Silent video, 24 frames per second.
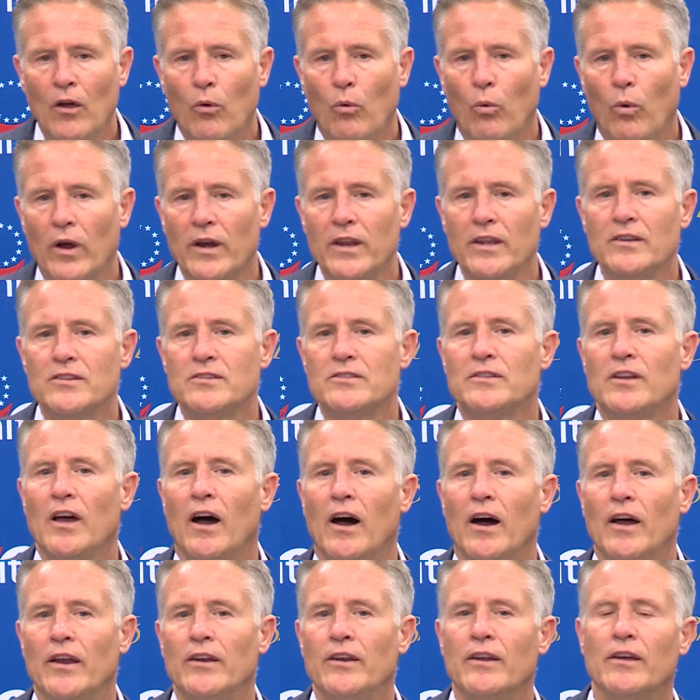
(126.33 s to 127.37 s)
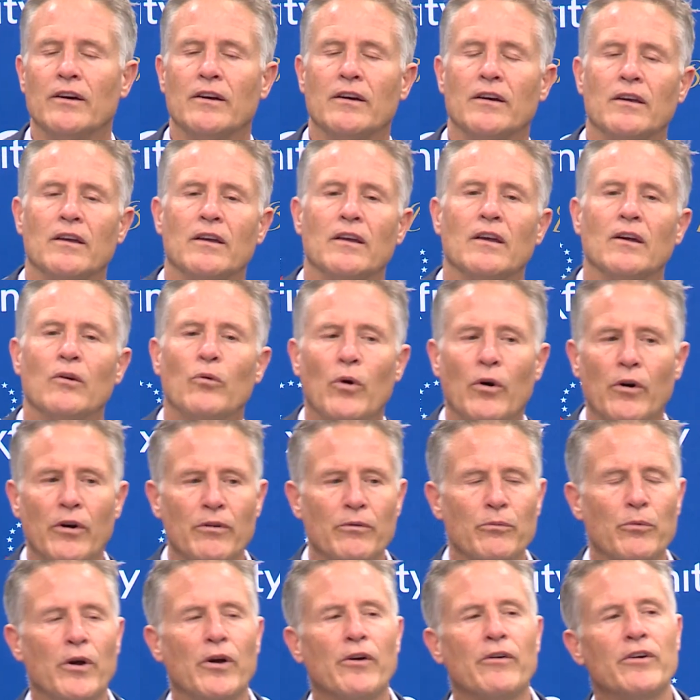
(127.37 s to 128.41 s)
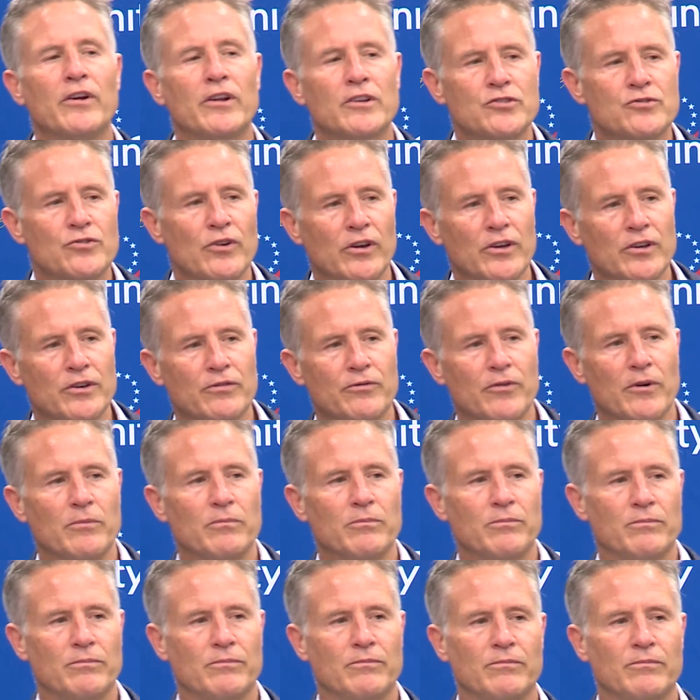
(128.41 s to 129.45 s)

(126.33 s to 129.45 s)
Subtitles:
What he's done, where in Australia from?